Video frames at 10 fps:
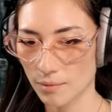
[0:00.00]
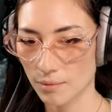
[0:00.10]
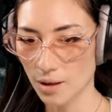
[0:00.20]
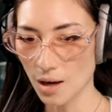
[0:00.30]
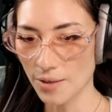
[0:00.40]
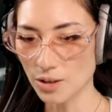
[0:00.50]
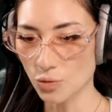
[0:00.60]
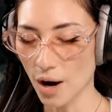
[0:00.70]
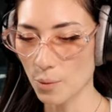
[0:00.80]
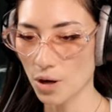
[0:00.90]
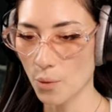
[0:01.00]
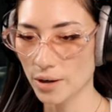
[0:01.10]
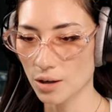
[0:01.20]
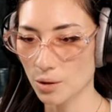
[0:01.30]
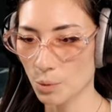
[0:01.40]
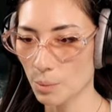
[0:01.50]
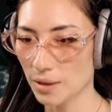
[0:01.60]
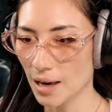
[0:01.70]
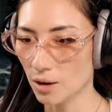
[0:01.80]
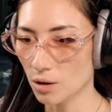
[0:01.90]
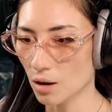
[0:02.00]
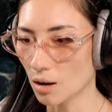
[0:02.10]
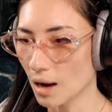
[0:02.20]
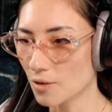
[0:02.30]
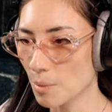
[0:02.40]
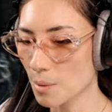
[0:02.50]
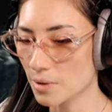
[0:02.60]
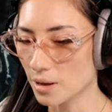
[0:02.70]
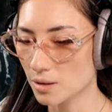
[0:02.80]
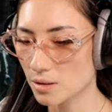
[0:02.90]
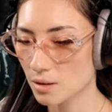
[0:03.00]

yeah, that's right. We go in here and we meet that girl. I remember this.